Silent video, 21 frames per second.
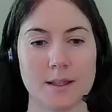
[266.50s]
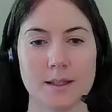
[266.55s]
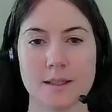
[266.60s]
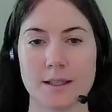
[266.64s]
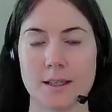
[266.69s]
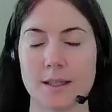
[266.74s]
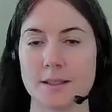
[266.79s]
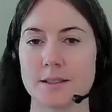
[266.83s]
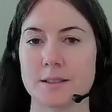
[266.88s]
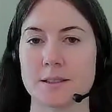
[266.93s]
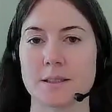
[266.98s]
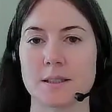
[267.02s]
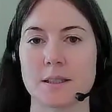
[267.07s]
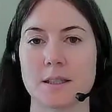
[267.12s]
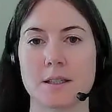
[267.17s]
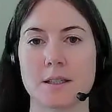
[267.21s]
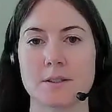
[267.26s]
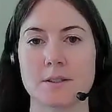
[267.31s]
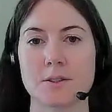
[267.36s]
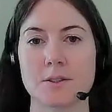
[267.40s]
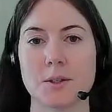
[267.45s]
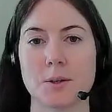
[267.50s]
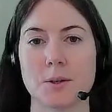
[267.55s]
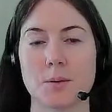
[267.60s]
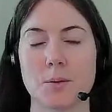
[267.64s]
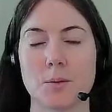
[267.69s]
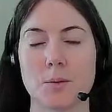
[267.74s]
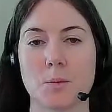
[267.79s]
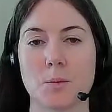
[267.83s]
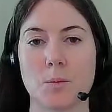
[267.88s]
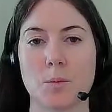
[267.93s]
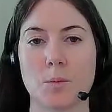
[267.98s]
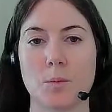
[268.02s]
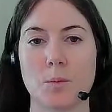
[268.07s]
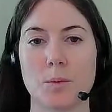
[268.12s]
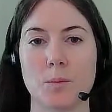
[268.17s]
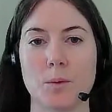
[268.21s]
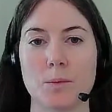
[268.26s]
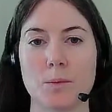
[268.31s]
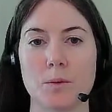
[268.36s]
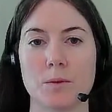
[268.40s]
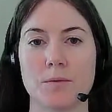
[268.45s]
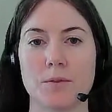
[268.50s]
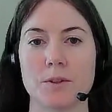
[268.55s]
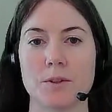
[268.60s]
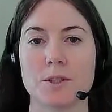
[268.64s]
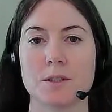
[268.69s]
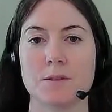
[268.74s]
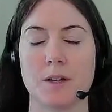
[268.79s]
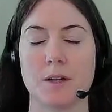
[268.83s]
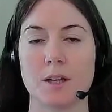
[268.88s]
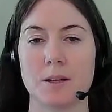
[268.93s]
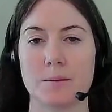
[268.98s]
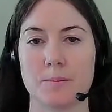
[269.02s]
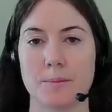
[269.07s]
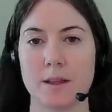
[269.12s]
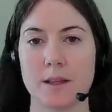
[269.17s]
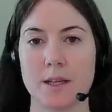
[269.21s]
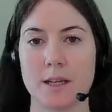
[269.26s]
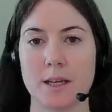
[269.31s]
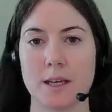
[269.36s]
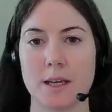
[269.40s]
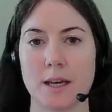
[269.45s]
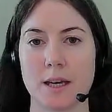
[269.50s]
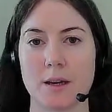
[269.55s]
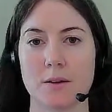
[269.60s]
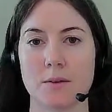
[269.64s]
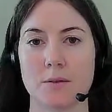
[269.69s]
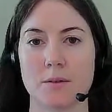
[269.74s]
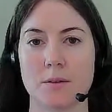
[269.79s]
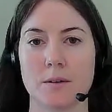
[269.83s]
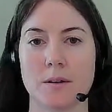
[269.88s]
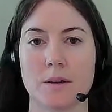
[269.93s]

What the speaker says: Yes. So when we were first developing the account,